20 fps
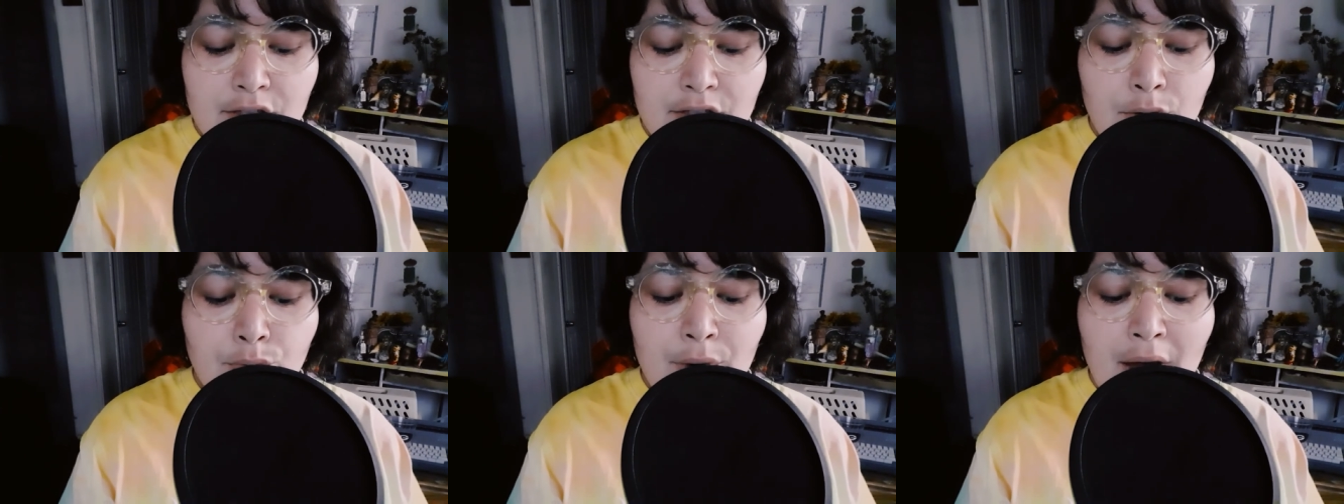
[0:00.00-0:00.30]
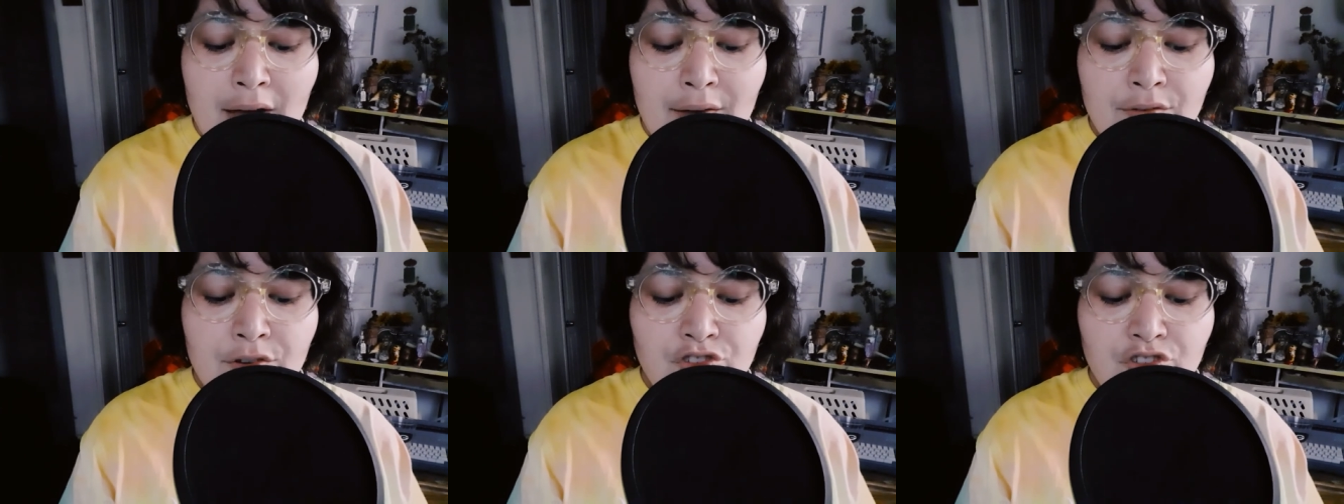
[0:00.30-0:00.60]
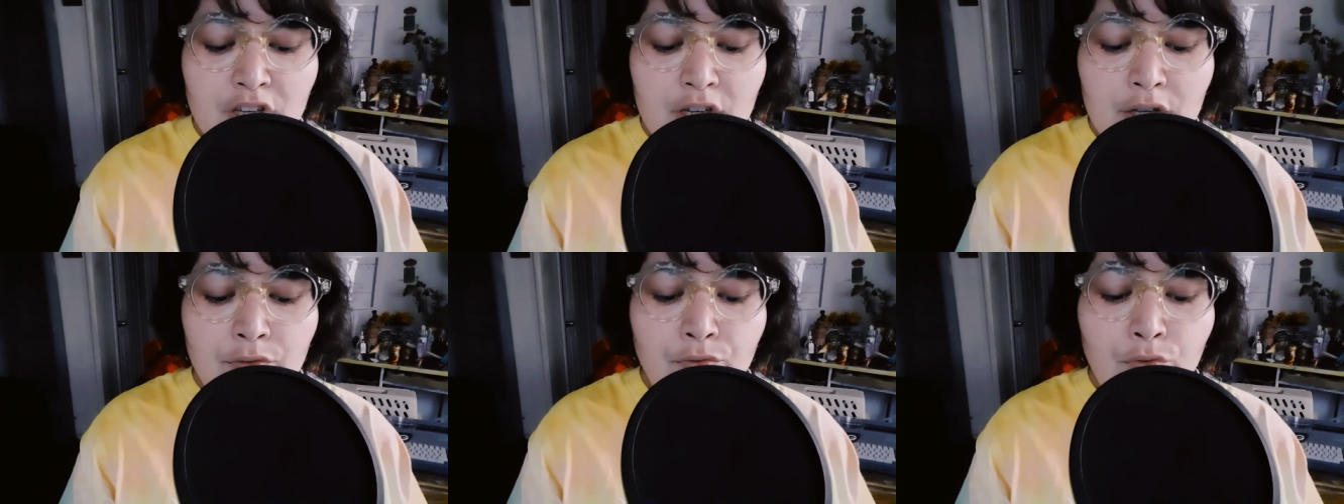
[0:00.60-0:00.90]
the
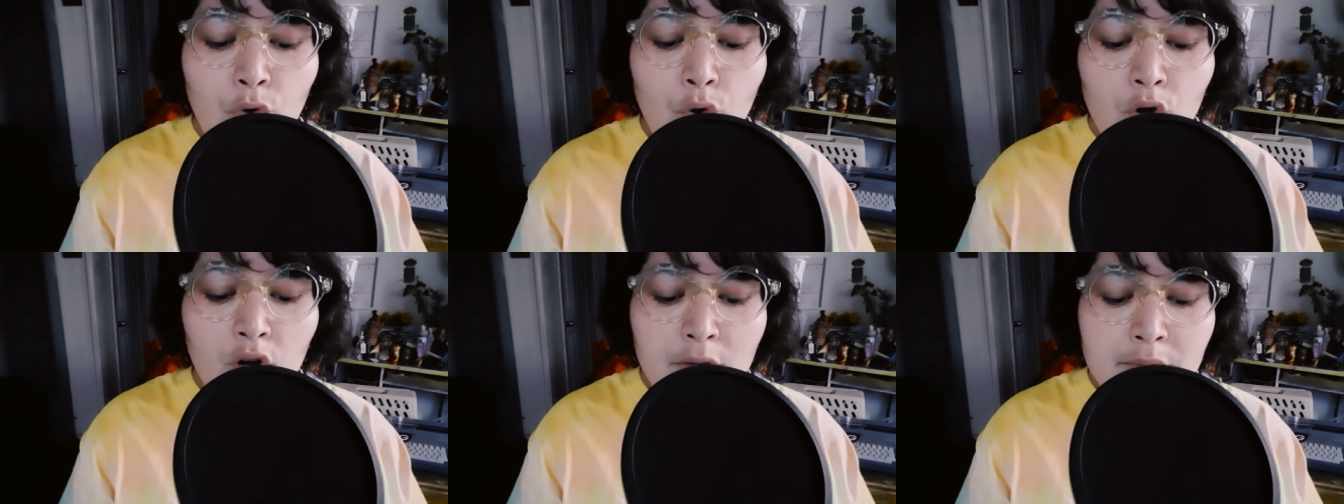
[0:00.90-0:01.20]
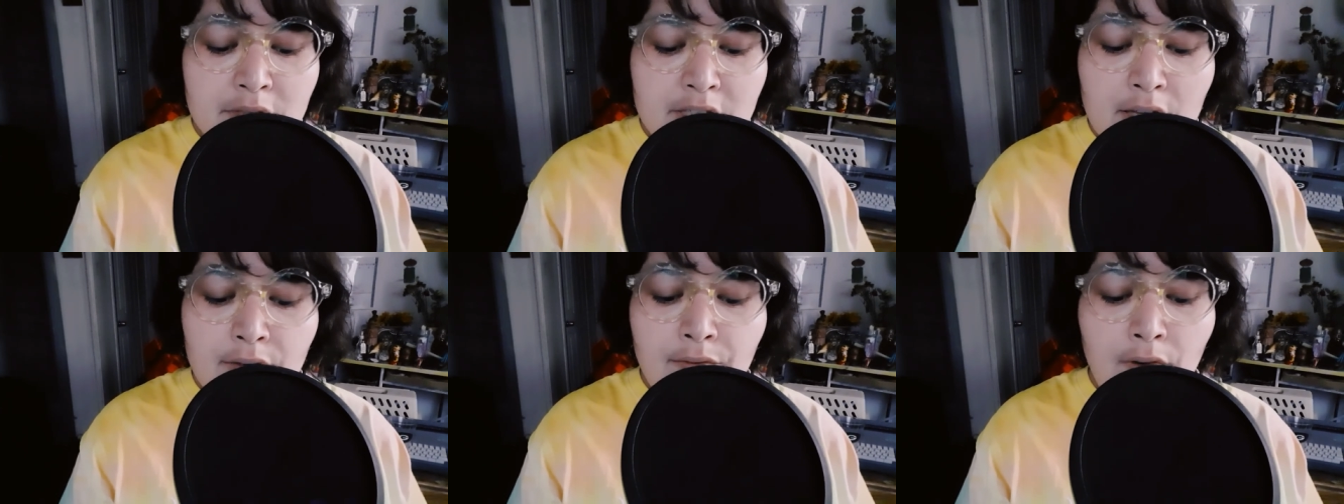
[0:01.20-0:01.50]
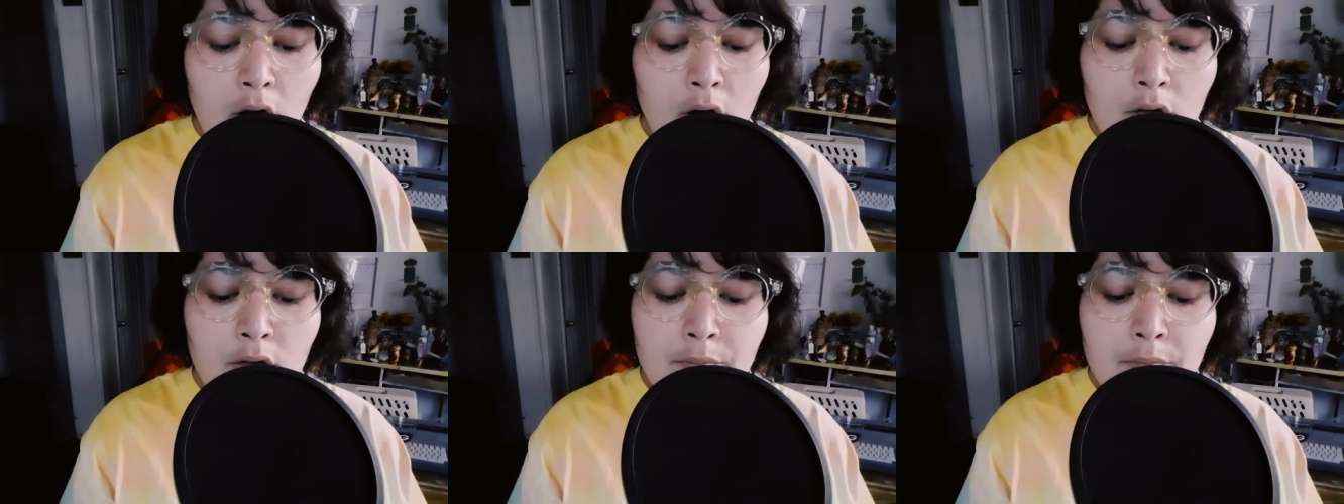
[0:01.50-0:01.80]
ravishing forms of
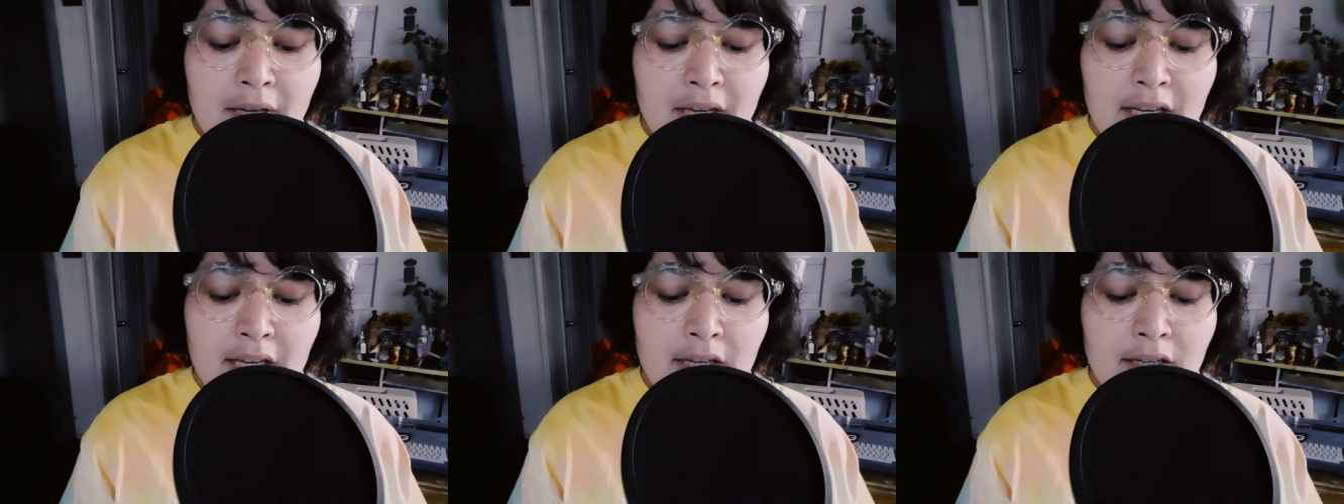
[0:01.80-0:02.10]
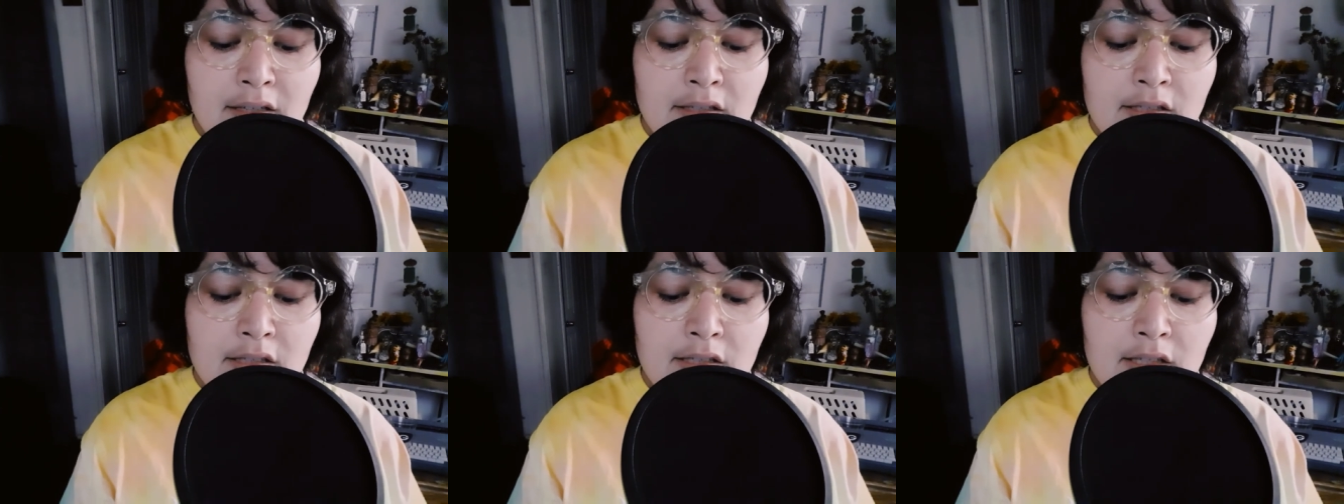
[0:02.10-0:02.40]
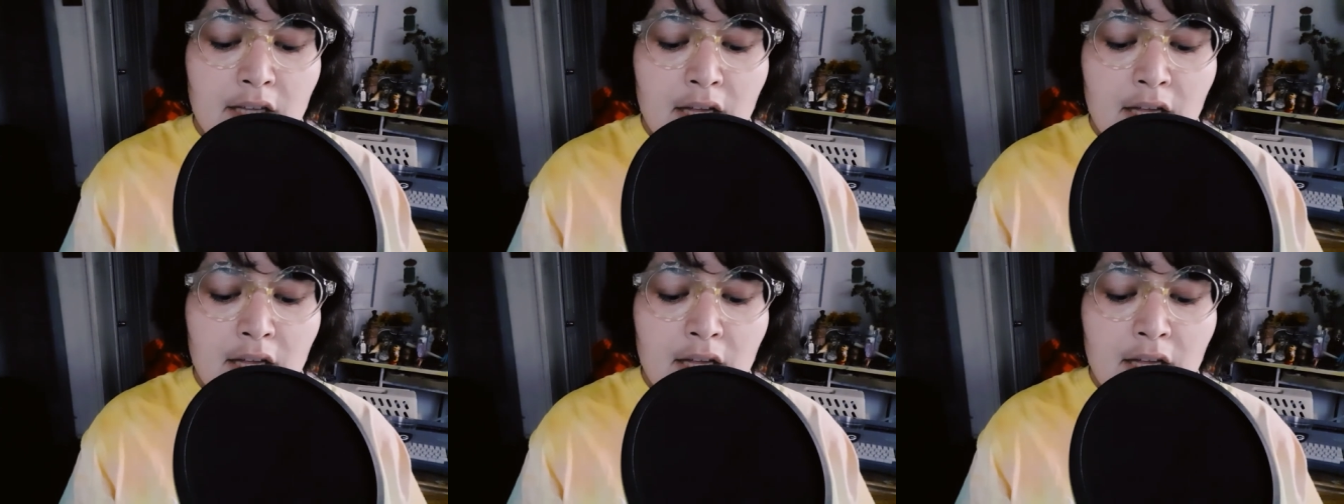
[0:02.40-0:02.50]
all beings.